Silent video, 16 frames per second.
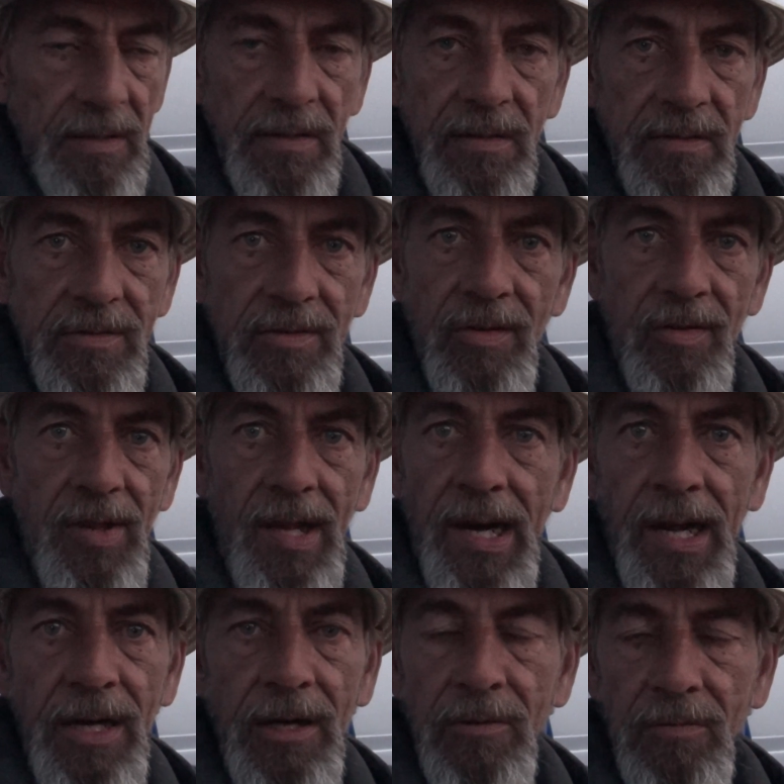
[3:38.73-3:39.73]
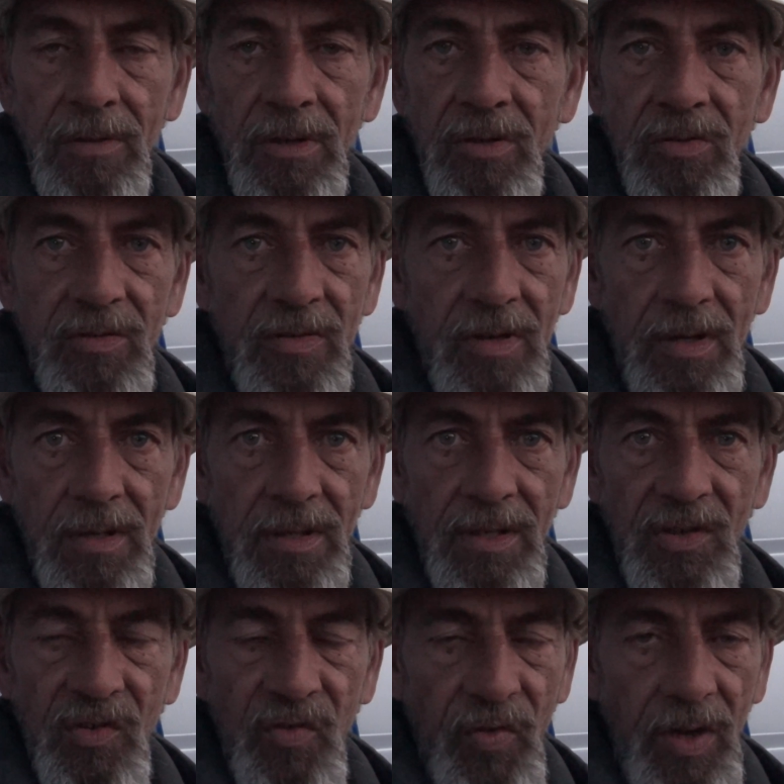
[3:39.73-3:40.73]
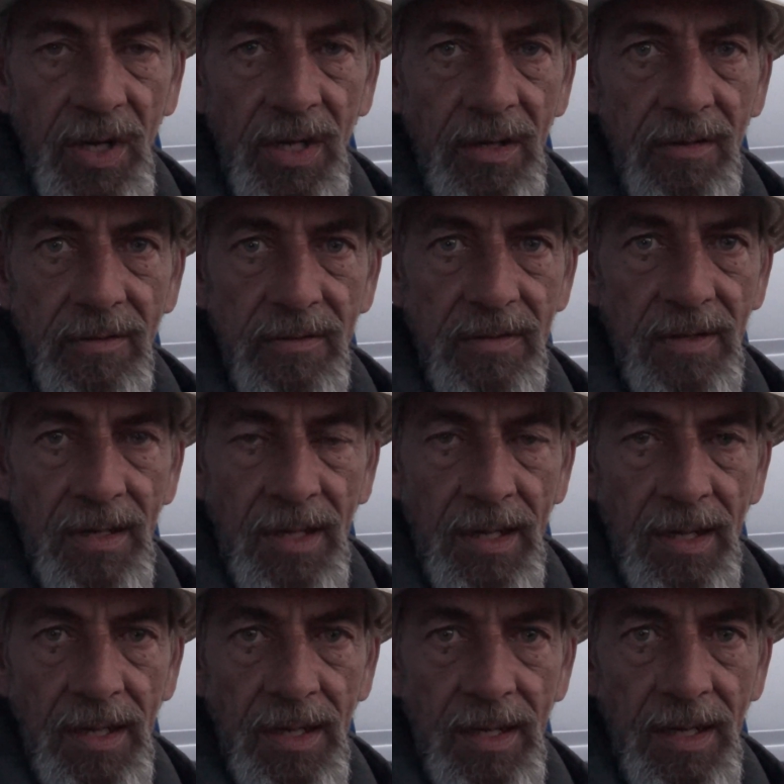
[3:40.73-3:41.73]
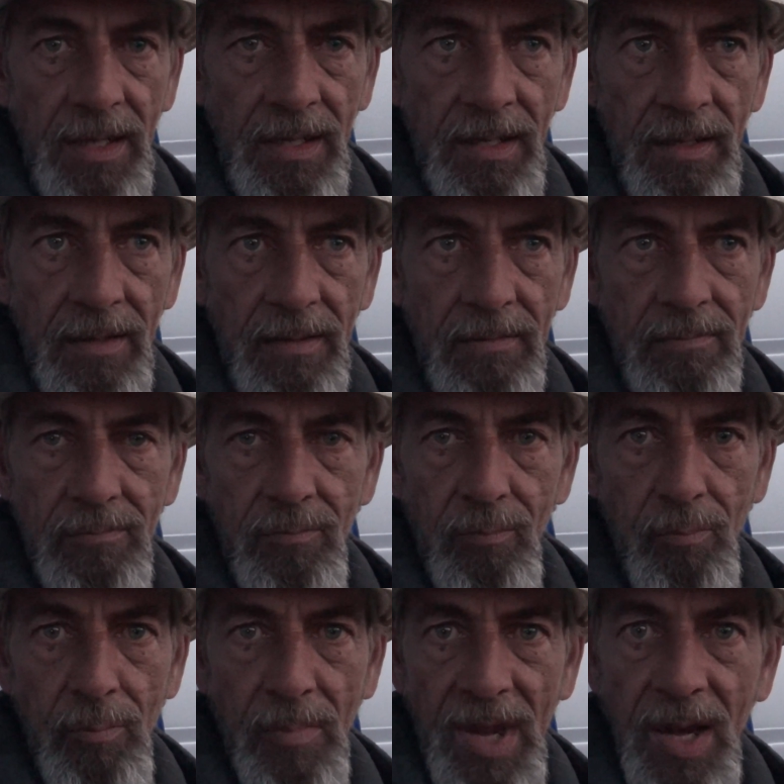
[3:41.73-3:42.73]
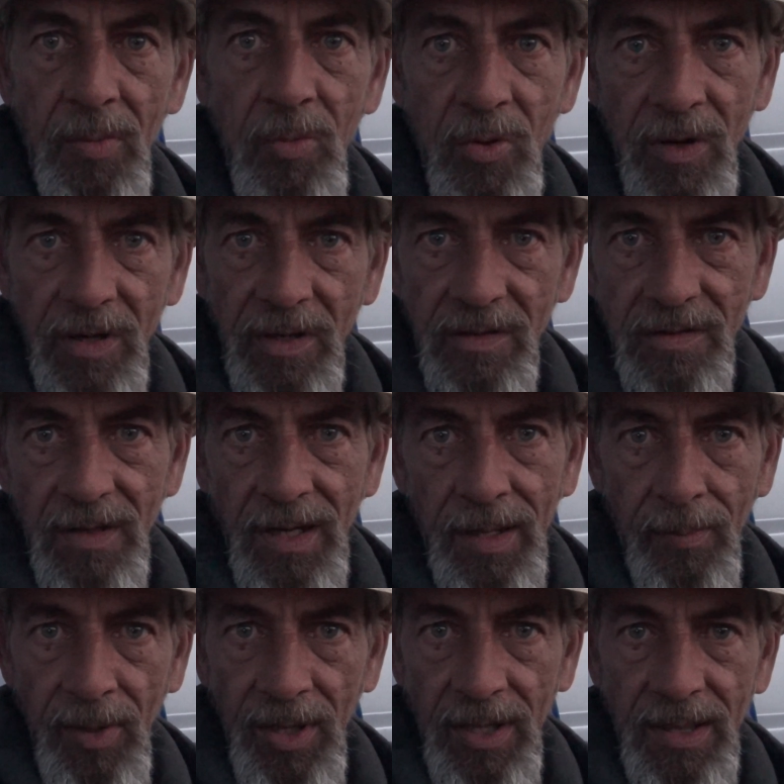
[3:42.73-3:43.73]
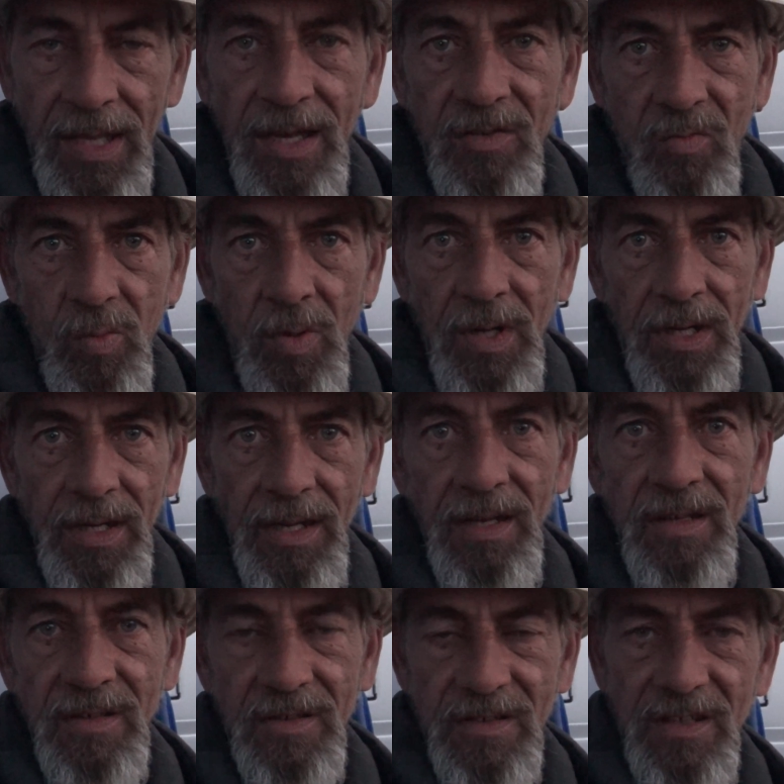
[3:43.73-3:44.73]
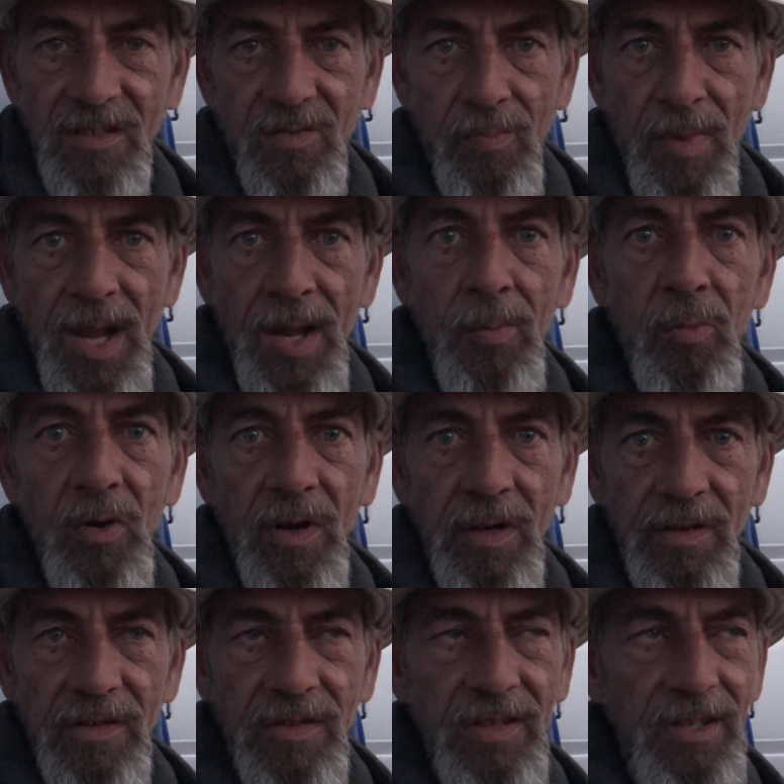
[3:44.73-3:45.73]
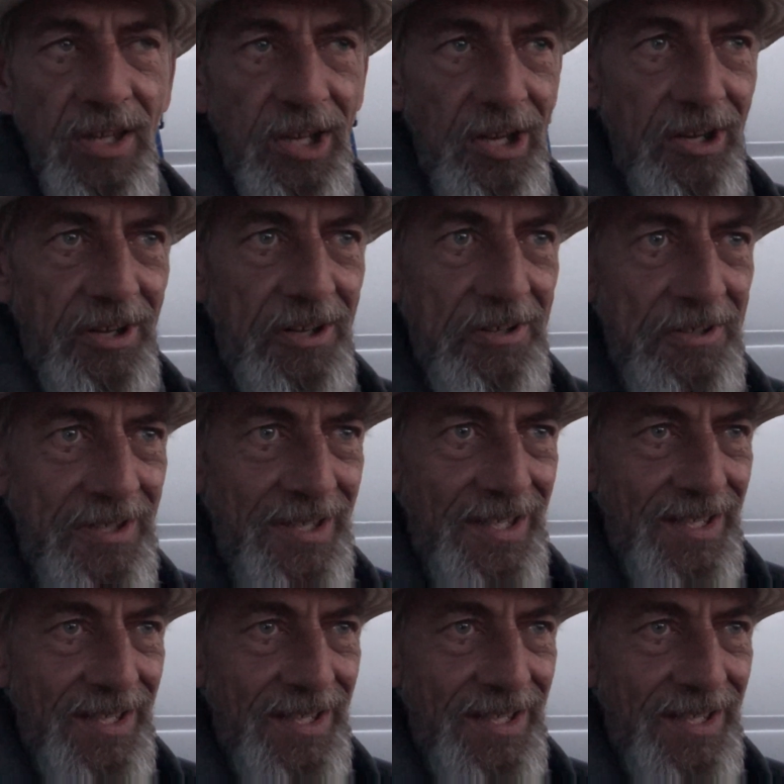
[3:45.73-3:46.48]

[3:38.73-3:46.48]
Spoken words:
so that I don't lose all these videos and memories. I mean, that's what it is. It's memories, you know.